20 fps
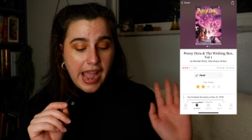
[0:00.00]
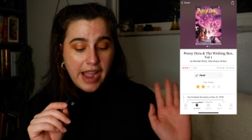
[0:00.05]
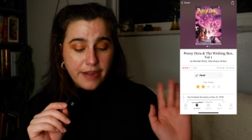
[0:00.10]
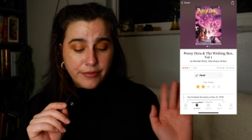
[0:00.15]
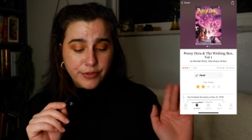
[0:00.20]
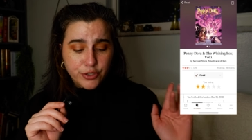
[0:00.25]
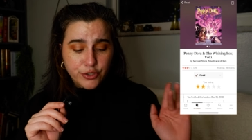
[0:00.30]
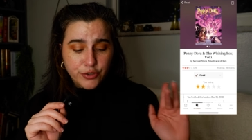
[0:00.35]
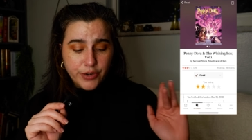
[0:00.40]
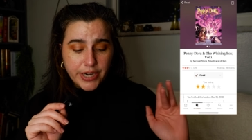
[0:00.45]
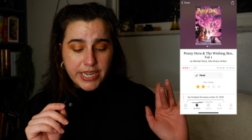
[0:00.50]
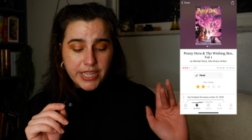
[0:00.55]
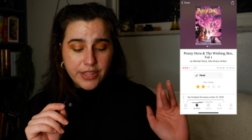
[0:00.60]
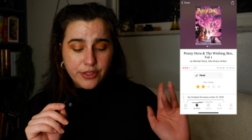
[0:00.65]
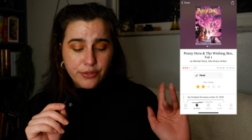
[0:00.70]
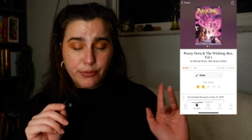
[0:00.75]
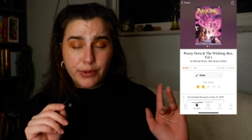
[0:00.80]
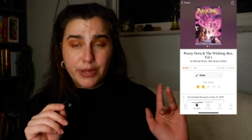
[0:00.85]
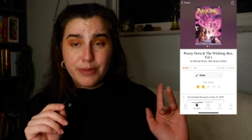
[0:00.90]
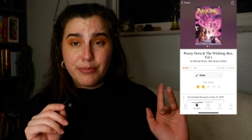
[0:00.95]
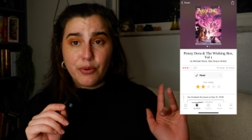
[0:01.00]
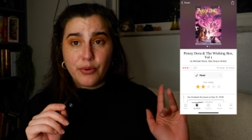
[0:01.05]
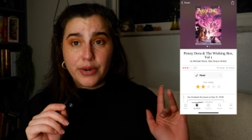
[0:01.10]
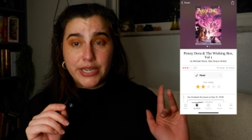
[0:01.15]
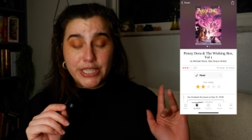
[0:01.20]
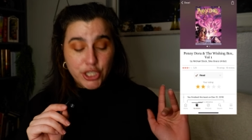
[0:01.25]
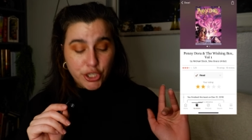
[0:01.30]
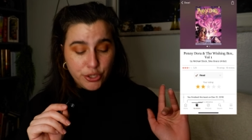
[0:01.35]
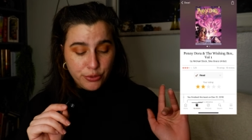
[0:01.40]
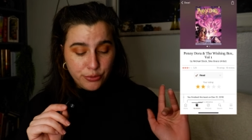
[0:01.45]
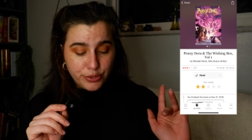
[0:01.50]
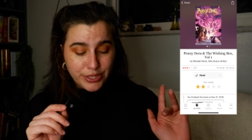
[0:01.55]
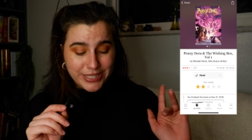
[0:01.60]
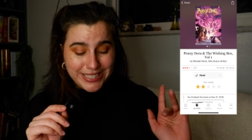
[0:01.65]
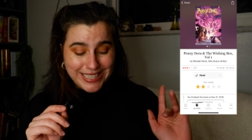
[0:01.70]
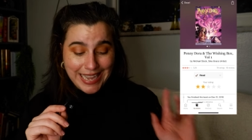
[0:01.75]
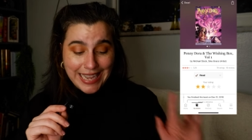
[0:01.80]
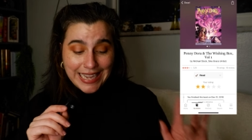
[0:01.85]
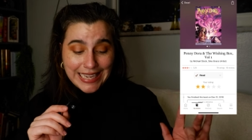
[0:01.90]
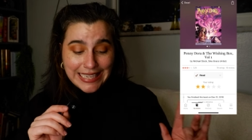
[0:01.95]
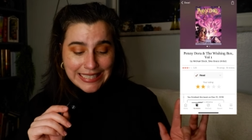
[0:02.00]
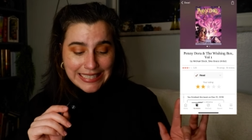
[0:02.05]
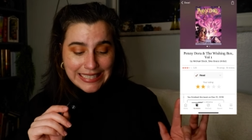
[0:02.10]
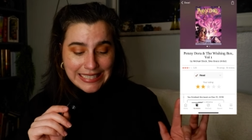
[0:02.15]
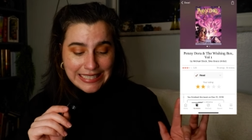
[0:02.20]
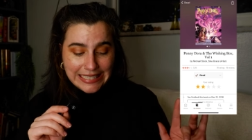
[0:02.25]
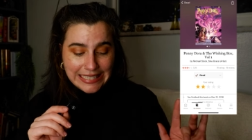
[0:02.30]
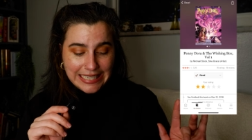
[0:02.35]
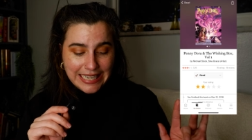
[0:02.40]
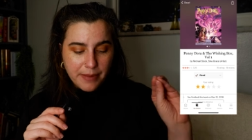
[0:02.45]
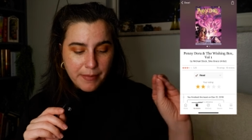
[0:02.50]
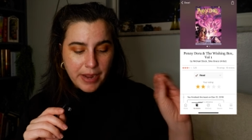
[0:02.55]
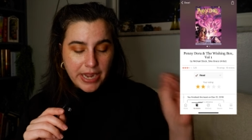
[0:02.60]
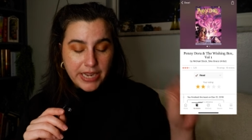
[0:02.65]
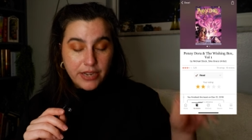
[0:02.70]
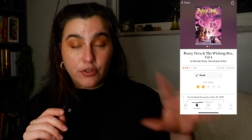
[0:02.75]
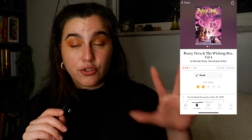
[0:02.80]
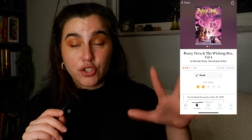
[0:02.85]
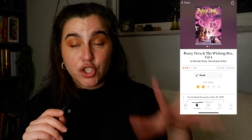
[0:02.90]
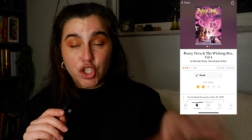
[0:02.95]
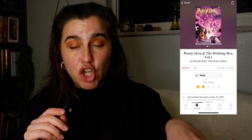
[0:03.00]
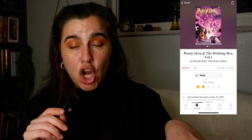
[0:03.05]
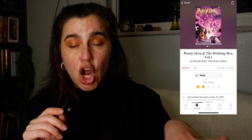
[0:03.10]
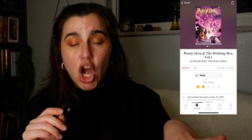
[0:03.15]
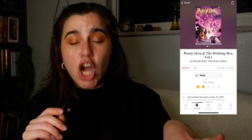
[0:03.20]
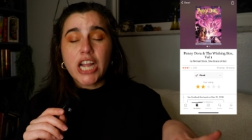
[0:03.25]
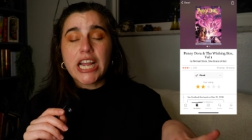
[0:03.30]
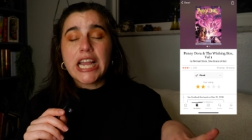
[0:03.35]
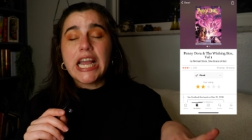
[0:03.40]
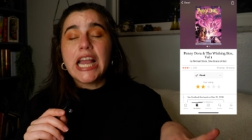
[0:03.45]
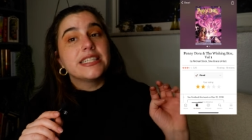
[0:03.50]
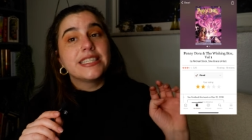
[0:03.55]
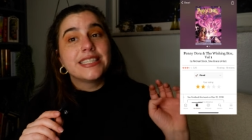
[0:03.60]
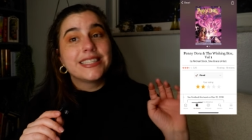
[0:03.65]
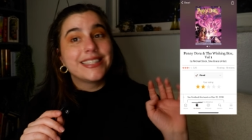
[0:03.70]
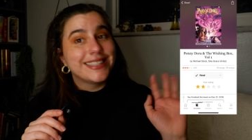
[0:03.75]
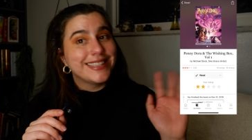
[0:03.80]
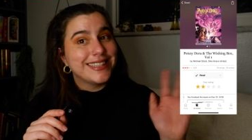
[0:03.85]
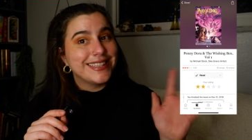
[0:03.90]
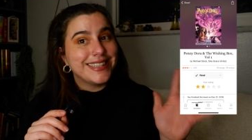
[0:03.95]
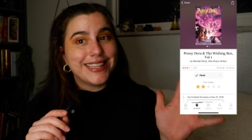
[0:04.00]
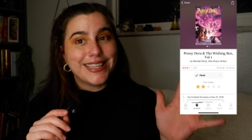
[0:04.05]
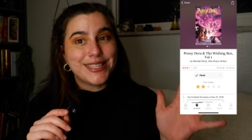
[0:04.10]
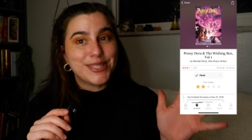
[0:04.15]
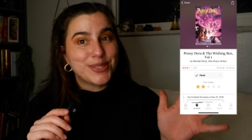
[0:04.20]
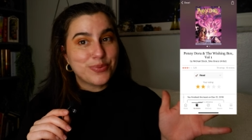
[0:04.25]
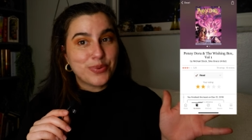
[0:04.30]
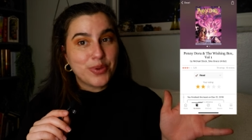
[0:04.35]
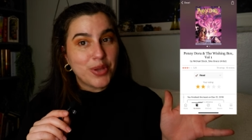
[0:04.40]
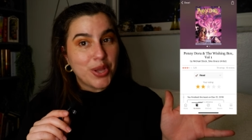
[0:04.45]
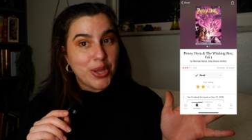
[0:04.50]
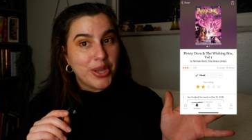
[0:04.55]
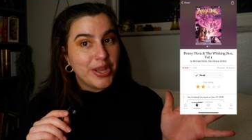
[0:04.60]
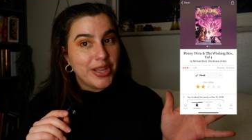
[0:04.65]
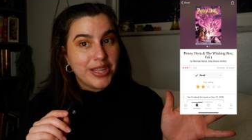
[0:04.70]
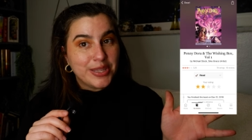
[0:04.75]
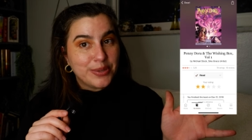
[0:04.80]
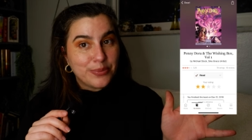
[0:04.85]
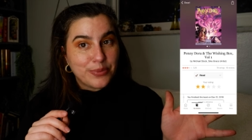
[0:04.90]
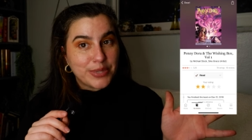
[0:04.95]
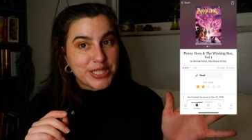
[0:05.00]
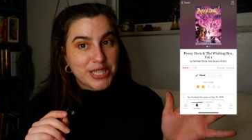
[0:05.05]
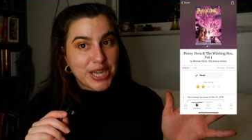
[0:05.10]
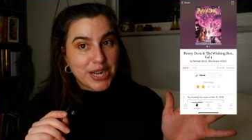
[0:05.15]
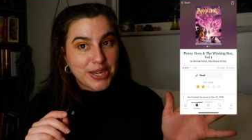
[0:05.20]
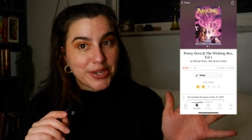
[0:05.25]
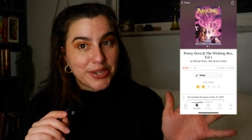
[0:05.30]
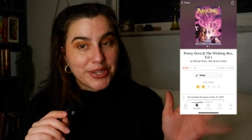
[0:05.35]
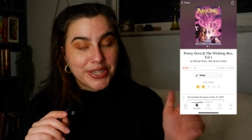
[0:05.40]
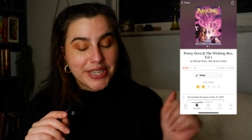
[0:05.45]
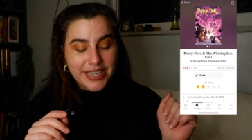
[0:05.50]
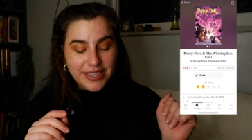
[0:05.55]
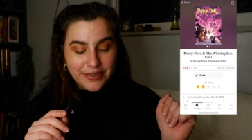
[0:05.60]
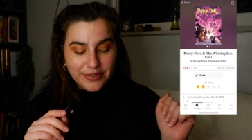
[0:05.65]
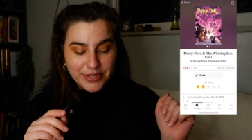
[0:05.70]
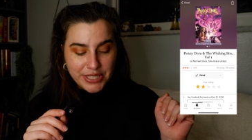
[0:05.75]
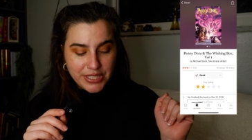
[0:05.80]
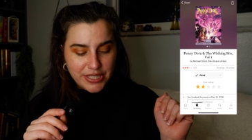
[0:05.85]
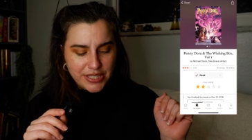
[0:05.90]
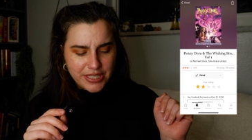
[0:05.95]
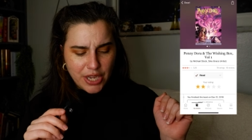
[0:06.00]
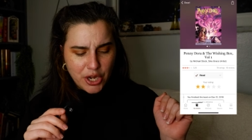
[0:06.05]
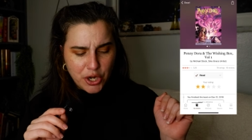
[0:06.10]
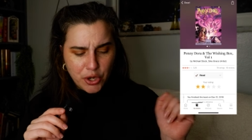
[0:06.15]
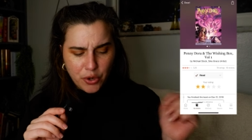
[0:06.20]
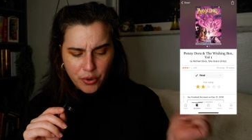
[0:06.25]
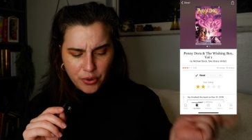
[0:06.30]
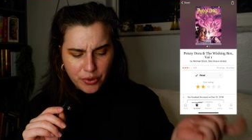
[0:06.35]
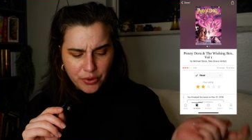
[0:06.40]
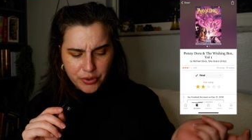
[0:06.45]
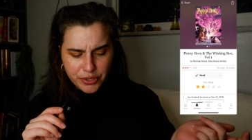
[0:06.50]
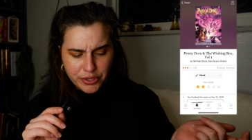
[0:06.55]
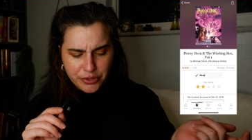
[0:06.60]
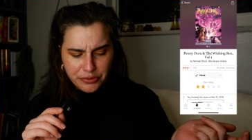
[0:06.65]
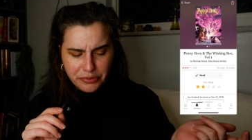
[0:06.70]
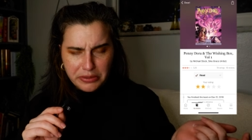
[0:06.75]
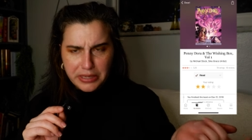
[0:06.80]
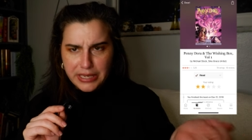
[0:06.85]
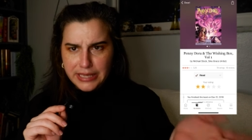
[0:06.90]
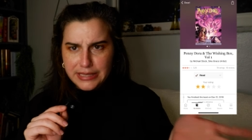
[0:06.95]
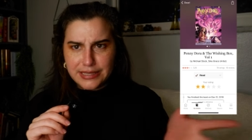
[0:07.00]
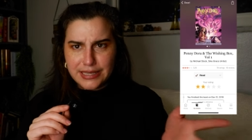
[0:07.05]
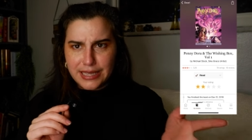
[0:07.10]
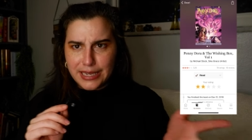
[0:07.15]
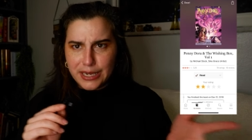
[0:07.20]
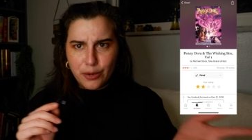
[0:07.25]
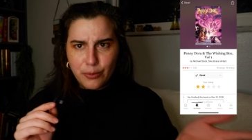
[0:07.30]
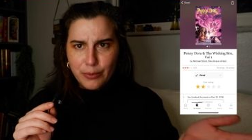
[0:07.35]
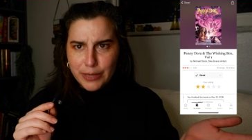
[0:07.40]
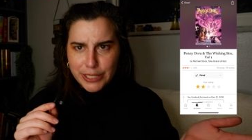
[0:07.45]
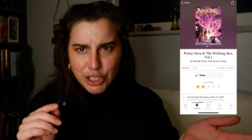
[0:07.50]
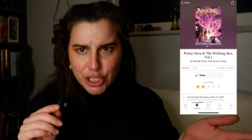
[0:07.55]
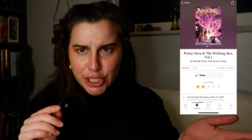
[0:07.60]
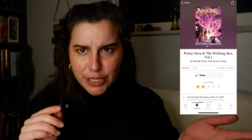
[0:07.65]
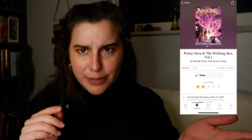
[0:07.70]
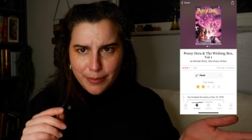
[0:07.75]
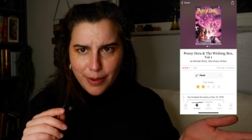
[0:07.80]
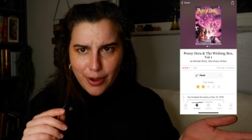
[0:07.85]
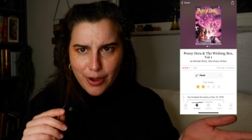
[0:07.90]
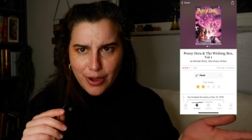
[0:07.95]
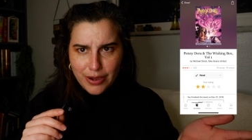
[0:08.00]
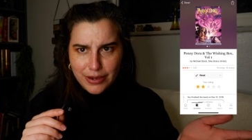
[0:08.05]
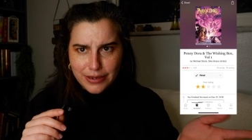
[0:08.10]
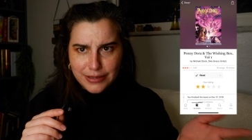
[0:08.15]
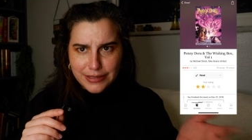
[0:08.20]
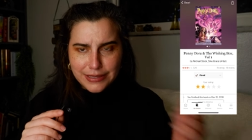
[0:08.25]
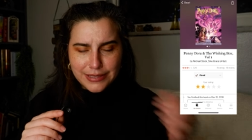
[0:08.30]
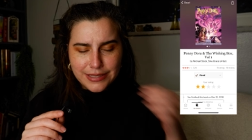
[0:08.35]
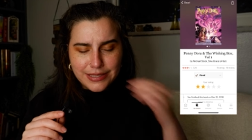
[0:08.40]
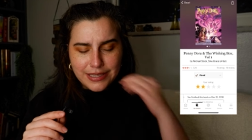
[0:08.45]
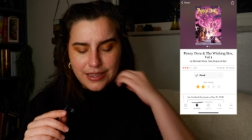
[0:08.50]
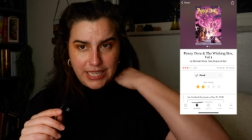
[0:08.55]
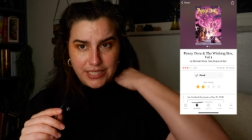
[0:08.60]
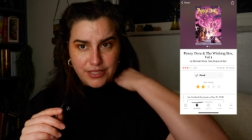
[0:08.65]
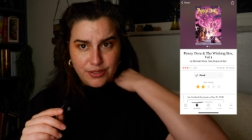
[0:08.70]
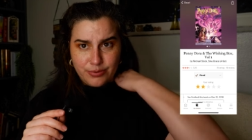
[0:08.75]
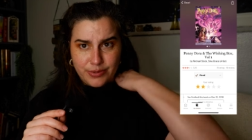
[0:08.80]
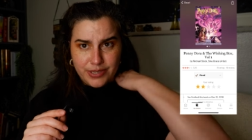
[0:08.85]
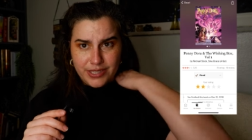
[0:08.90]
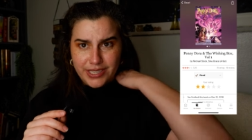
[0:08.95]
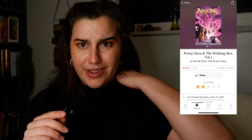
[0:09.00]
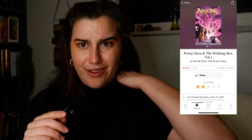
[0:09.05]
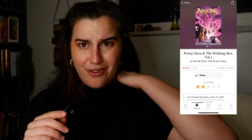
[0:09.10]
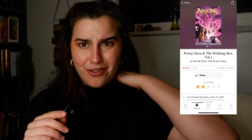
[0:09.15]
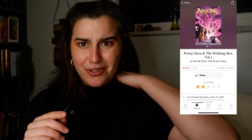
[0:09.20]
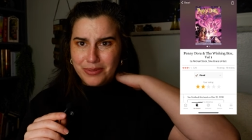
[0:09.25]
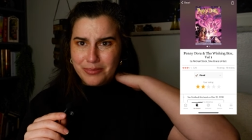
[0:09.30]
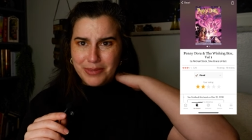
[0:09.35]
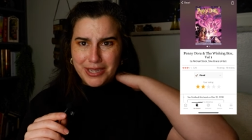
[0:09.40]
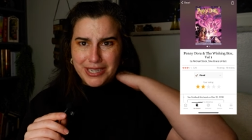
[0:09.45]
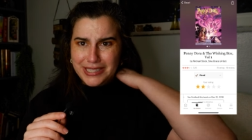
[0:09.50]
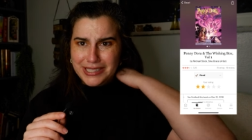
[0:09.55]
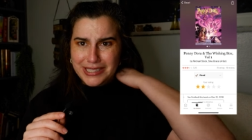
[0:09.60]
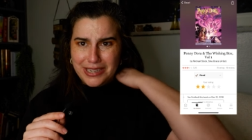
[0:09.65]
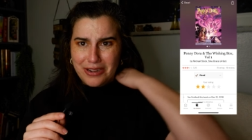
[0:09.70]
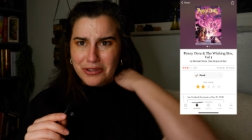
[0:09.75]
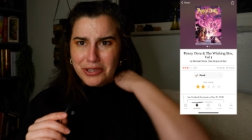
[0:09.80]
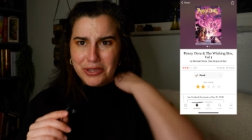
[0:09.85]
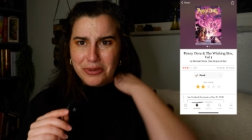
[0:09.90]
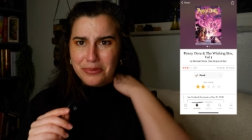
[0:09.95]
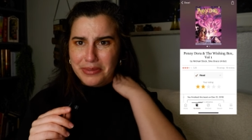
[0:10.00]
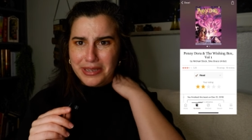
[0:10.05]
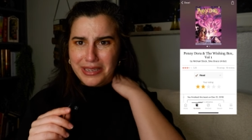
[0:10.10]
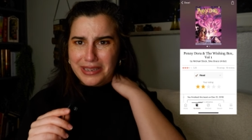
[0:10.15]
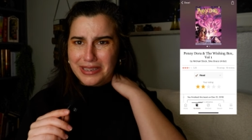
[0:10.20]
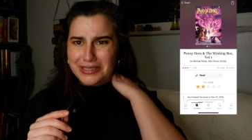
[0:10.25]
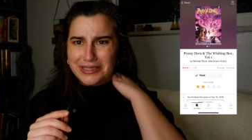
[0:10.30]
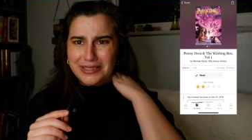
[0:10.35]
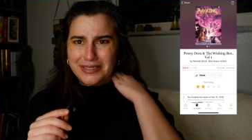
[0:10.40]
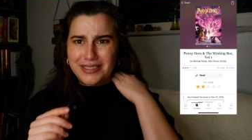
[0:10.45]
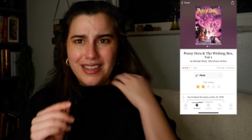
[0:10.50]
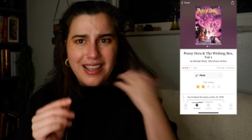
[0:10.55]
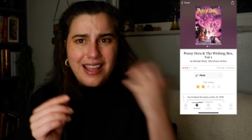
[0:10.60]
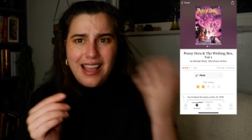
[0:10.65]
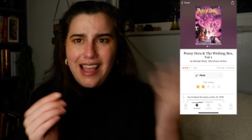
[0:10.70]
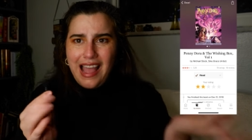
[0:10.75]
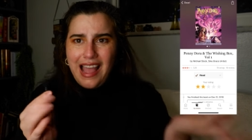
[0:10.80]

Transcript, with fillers: Average rating 3.26 by Michael Stock. This was not good. It was a girl who gets like a wishing box. That's really all I'm going to tell you because